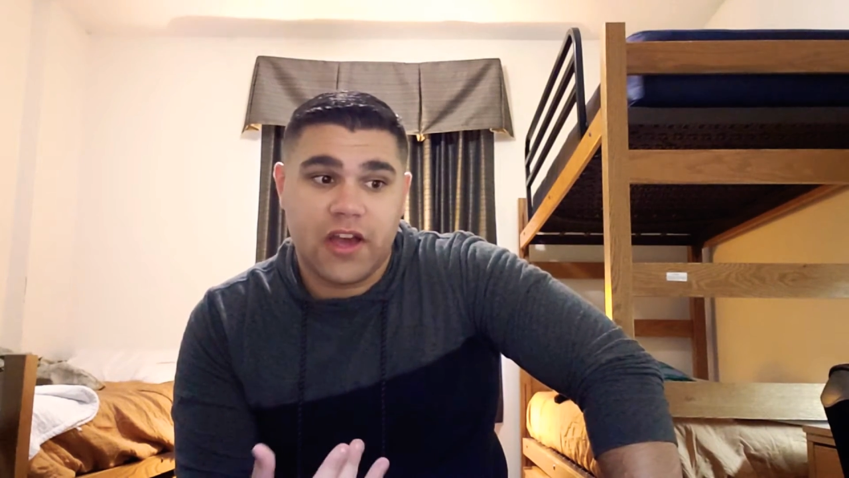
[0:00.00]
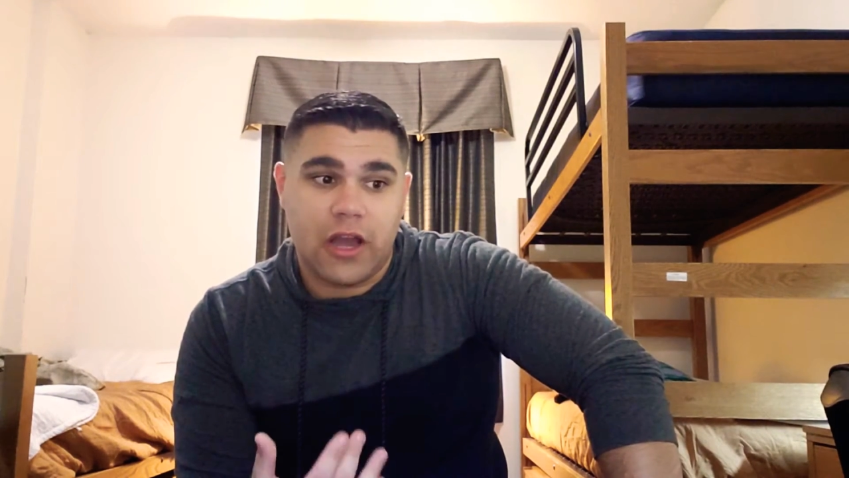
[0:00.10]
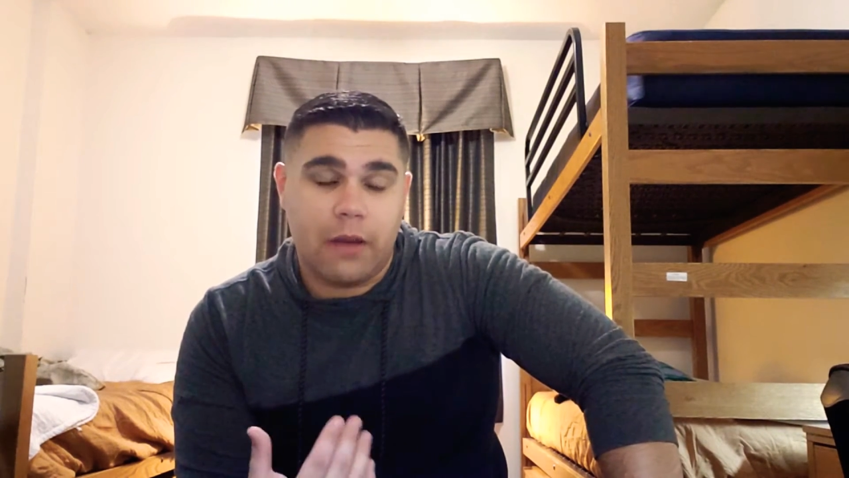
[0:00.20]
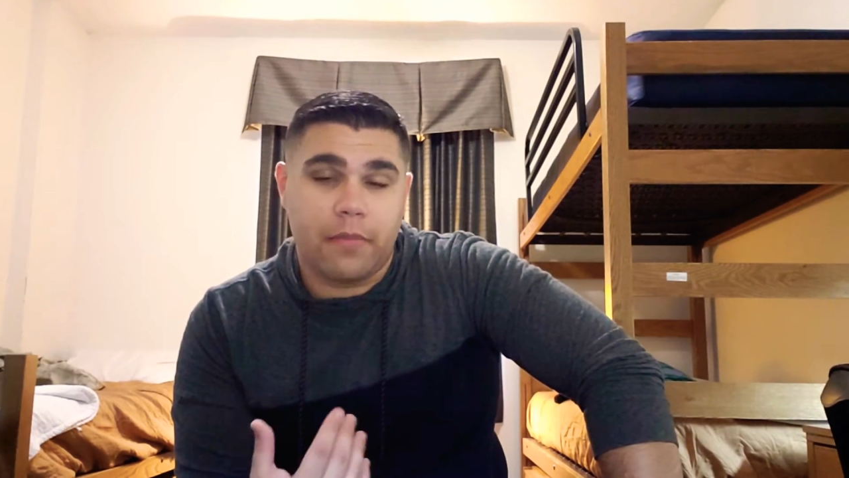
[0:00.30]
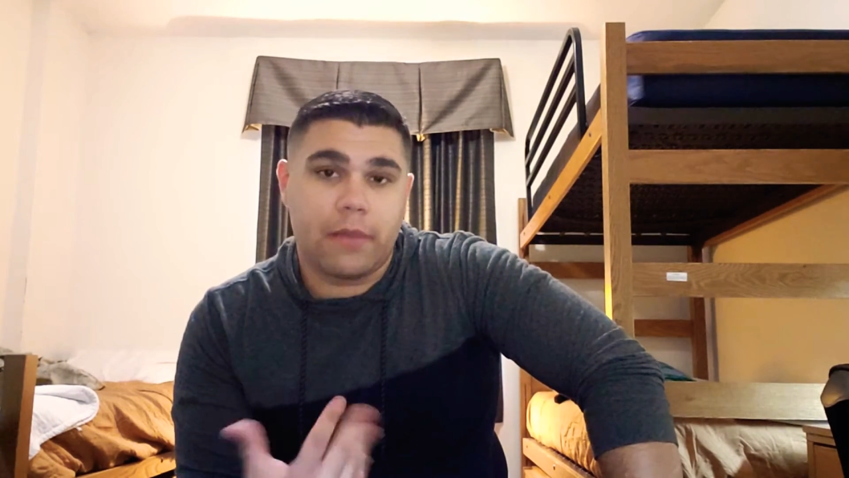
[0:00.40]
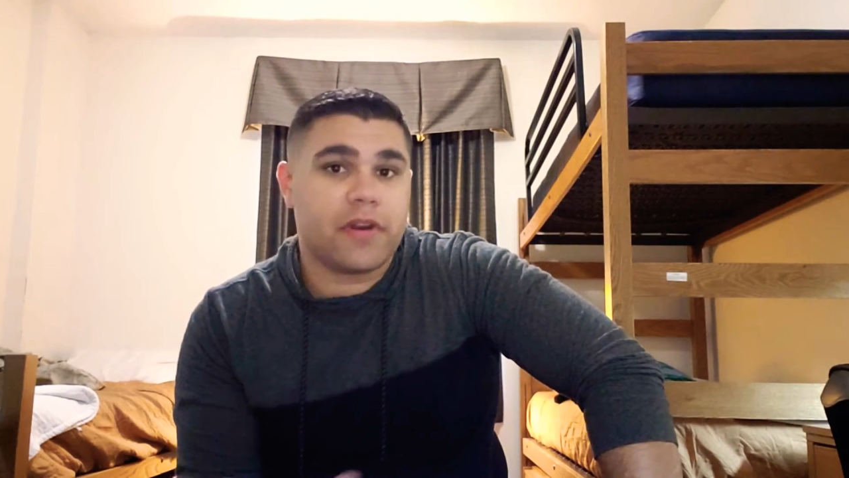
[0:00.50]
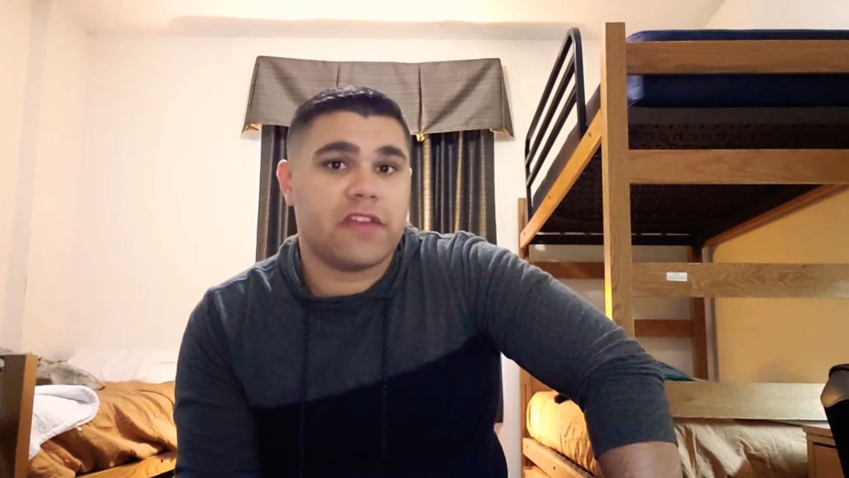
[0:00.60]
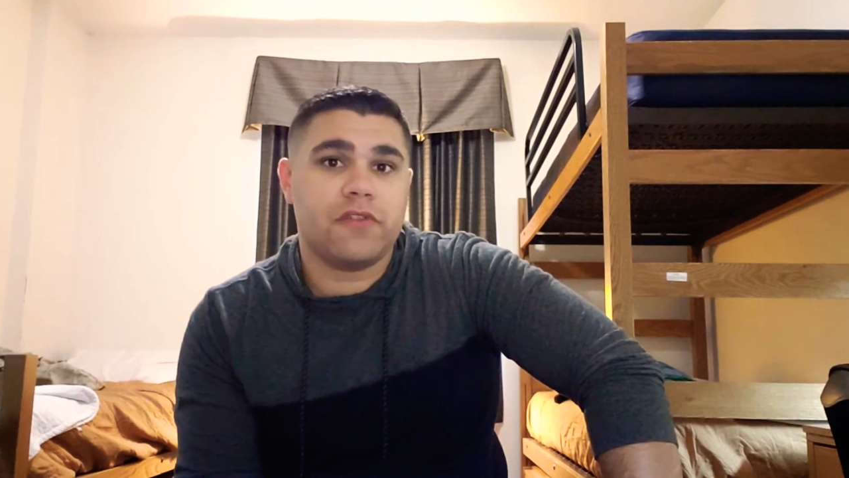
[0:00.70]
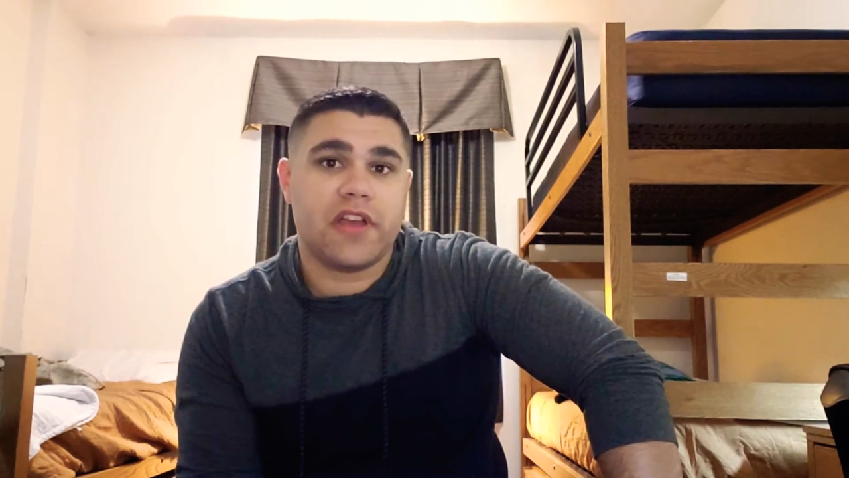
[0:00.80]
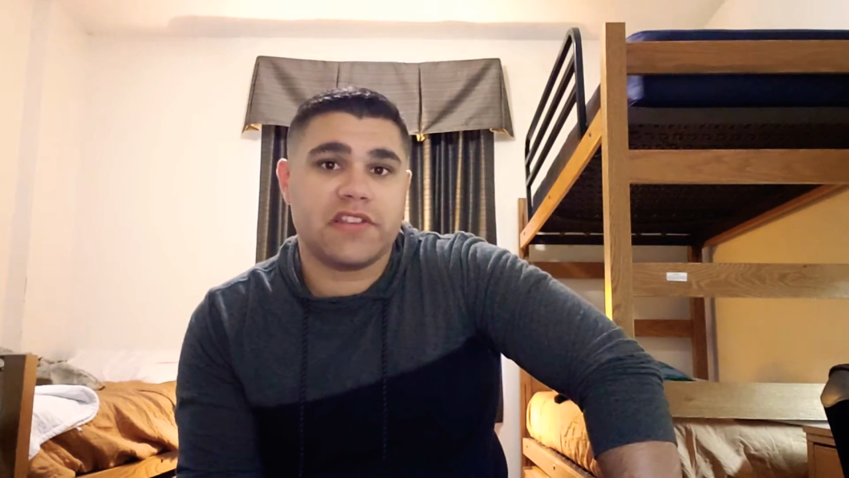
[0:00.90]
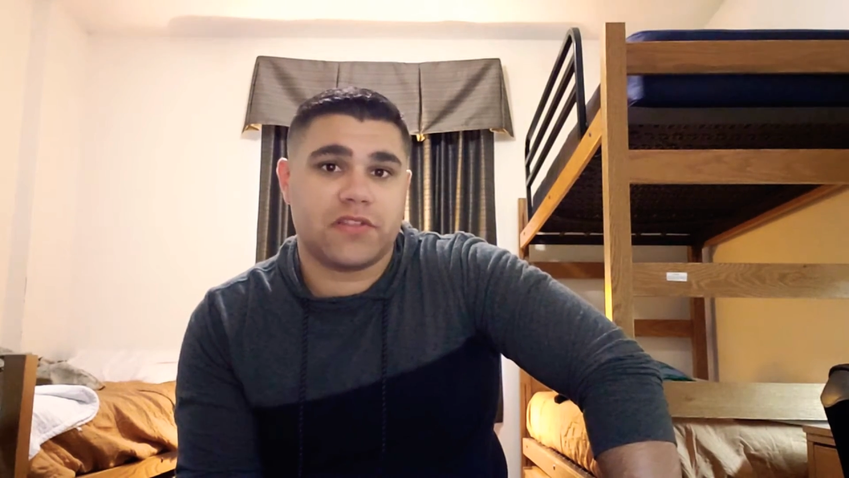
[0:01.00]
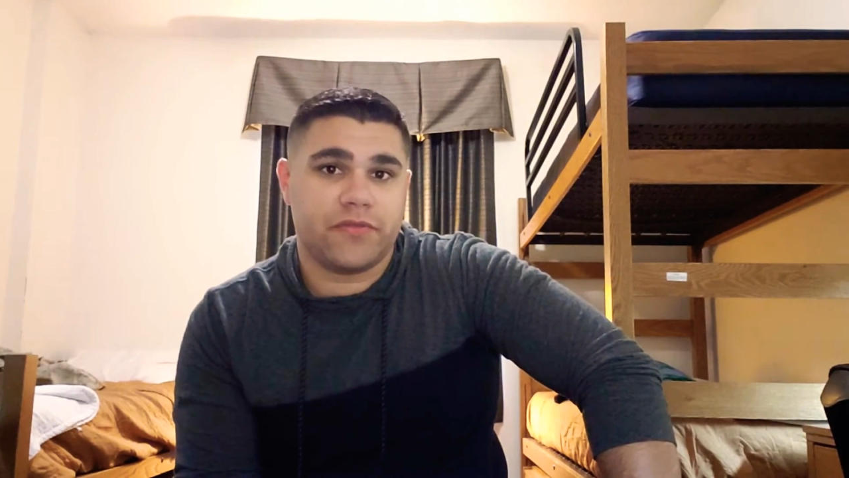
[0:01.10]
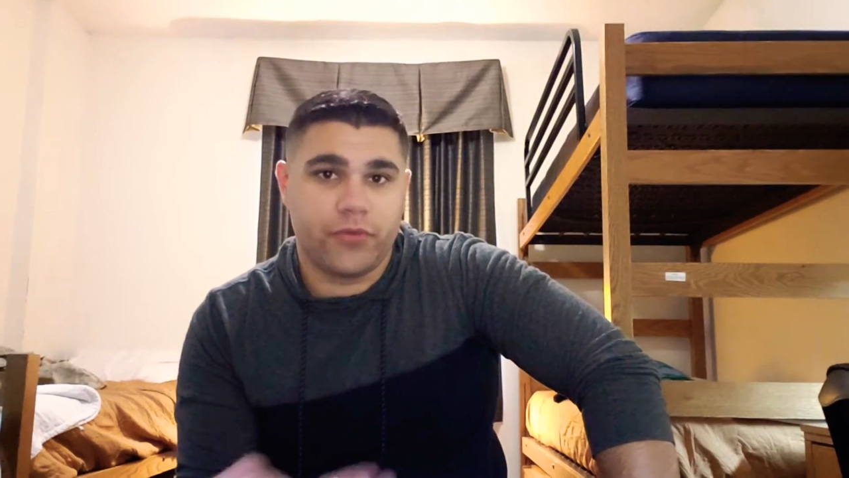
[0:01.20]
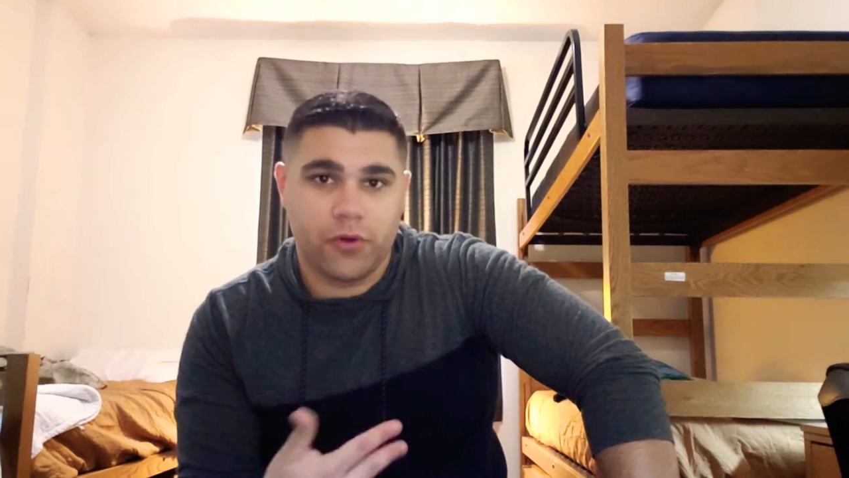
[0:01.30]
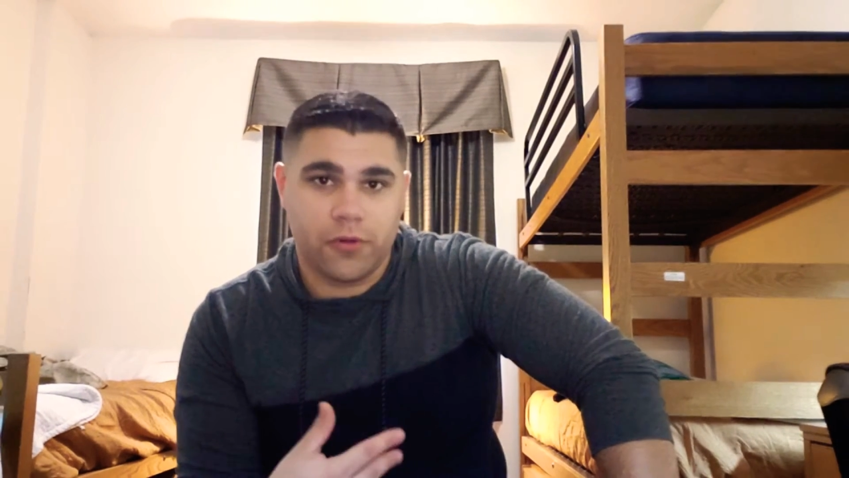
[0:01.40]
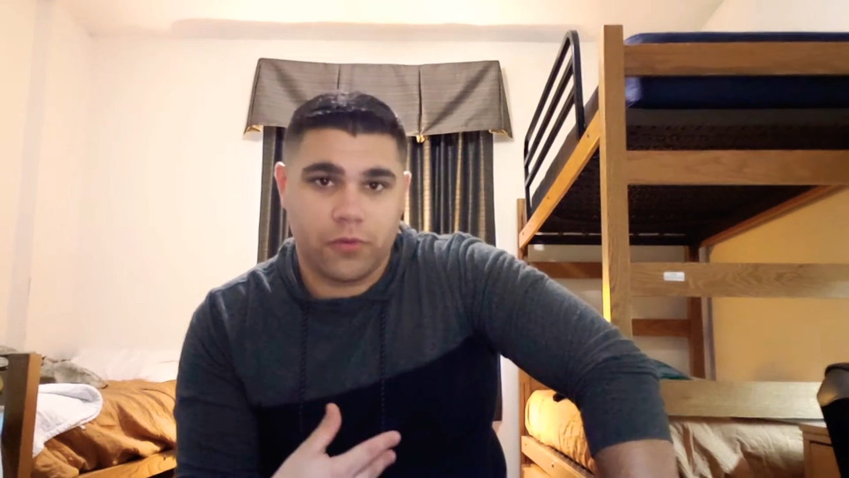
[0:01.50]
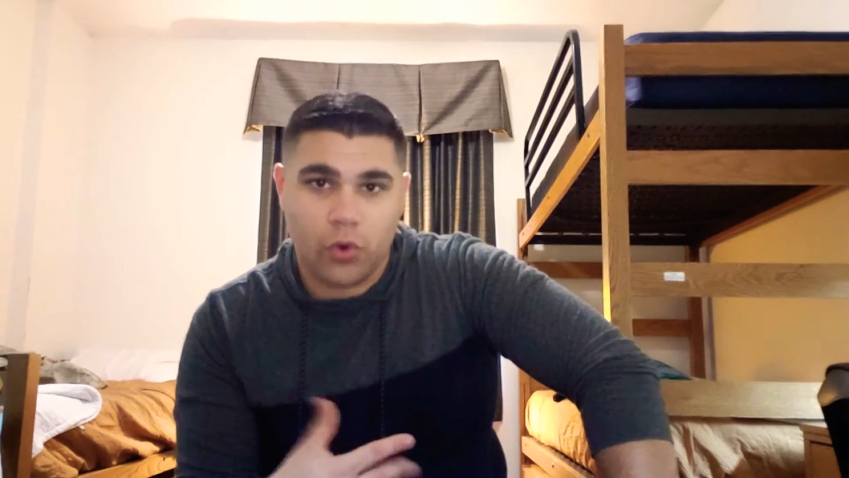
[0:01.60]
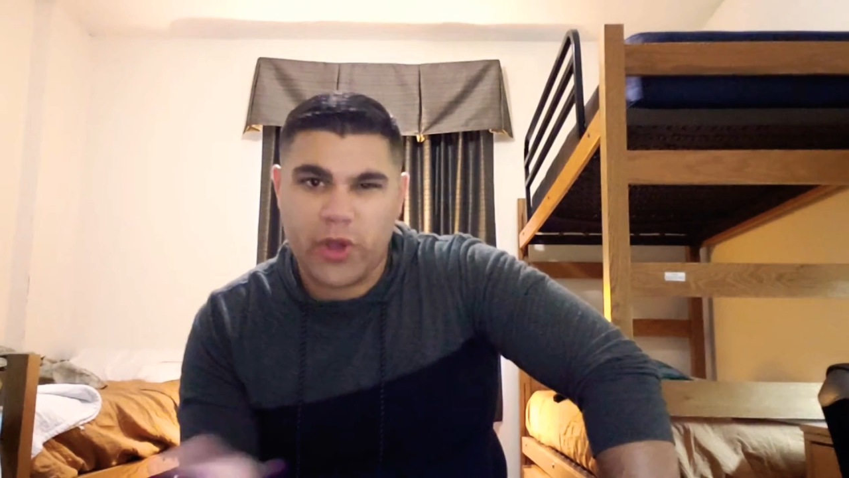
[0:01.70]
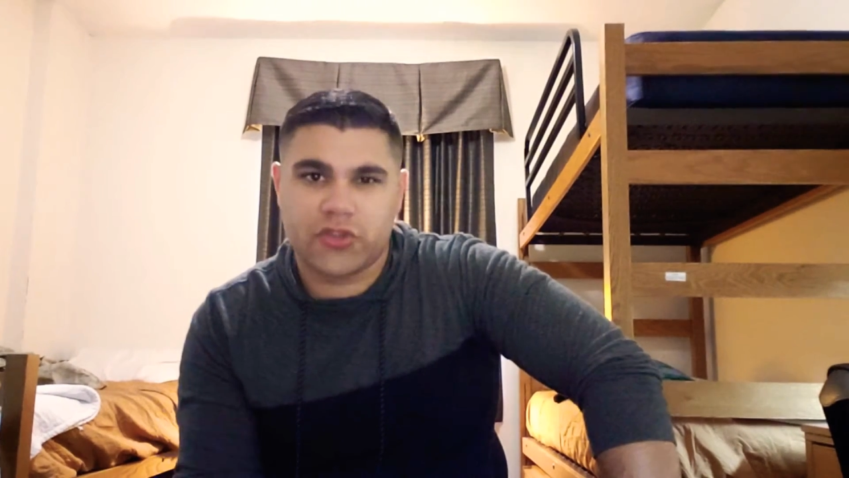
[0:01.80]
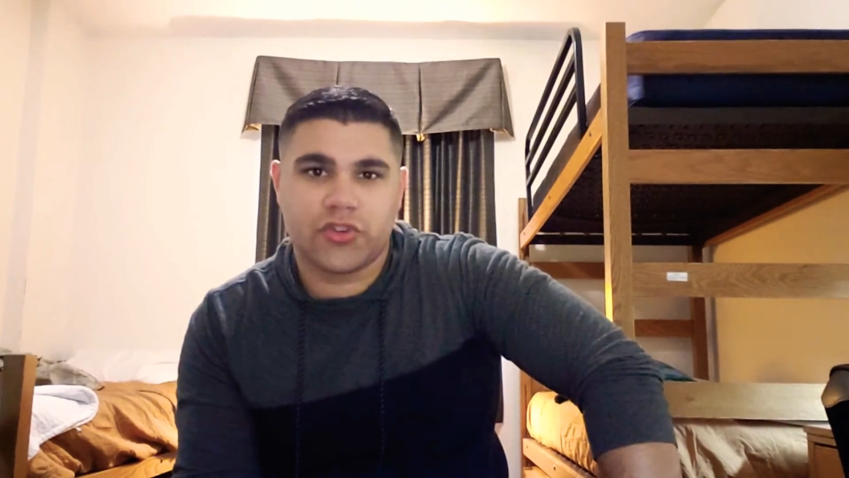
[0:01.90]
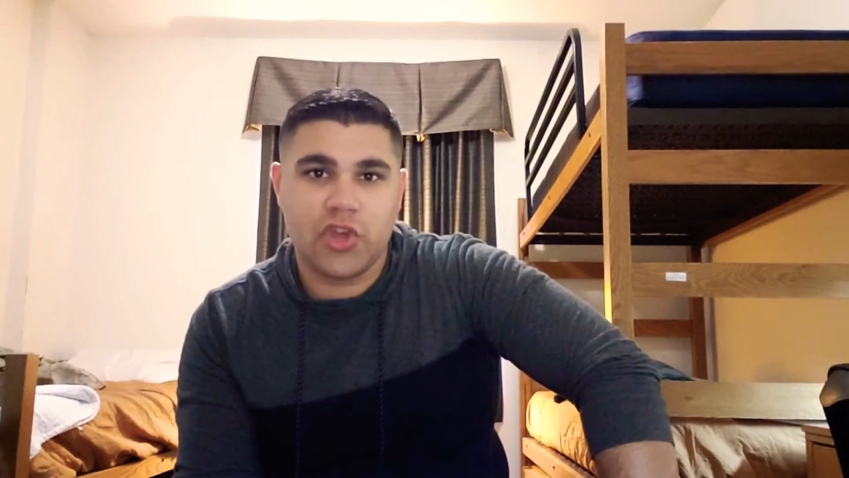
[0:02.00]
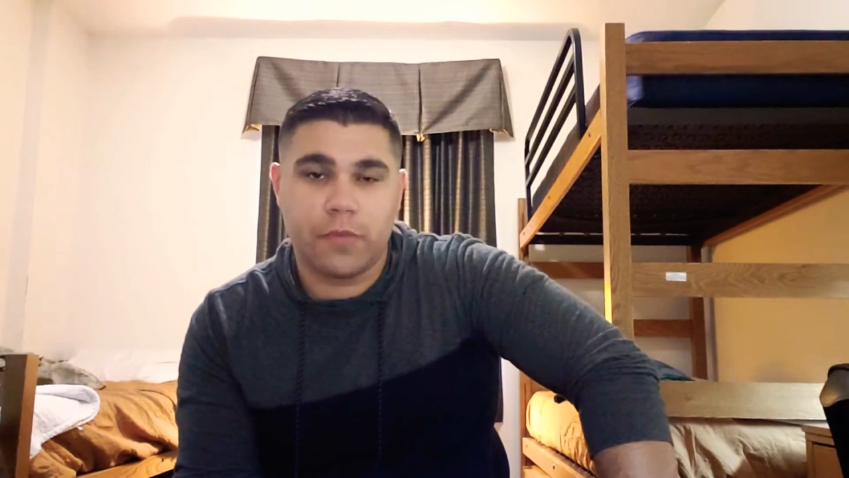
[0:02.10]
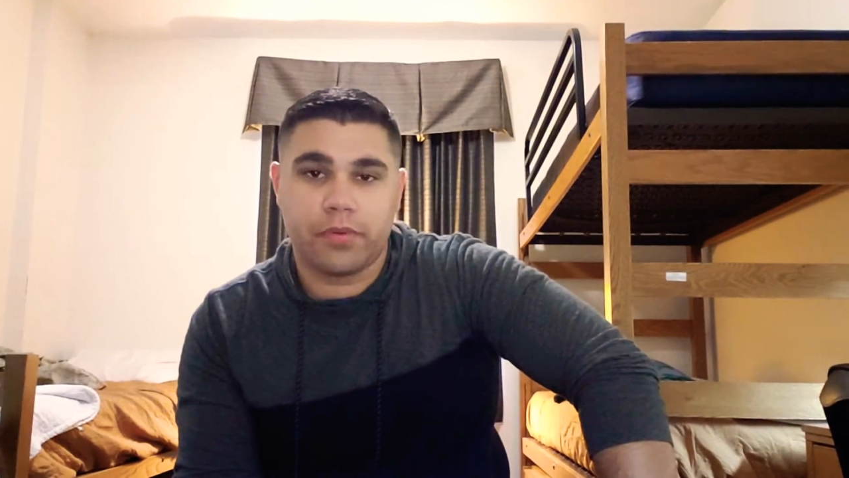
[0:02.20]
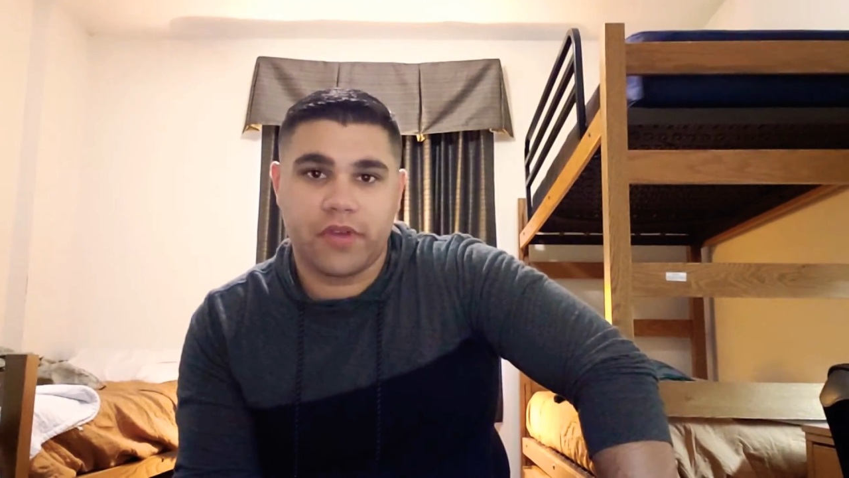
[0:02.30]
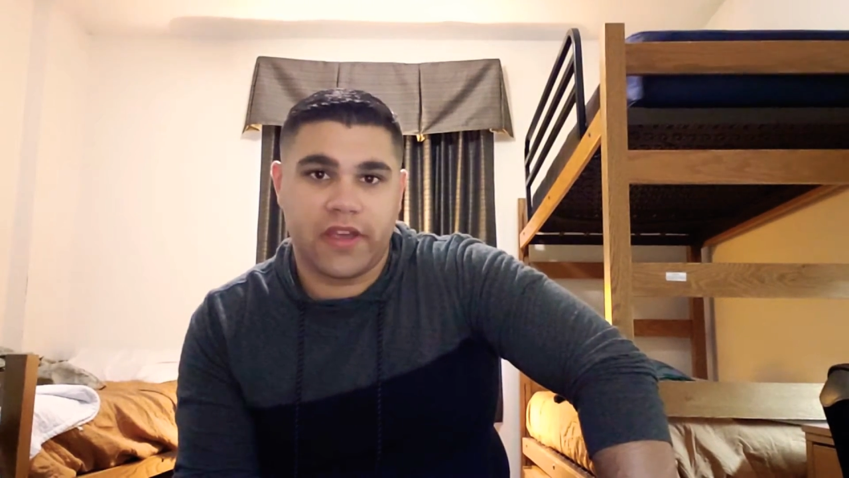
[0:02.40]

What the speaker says: but I'm gonna give you guys like the full quick scoop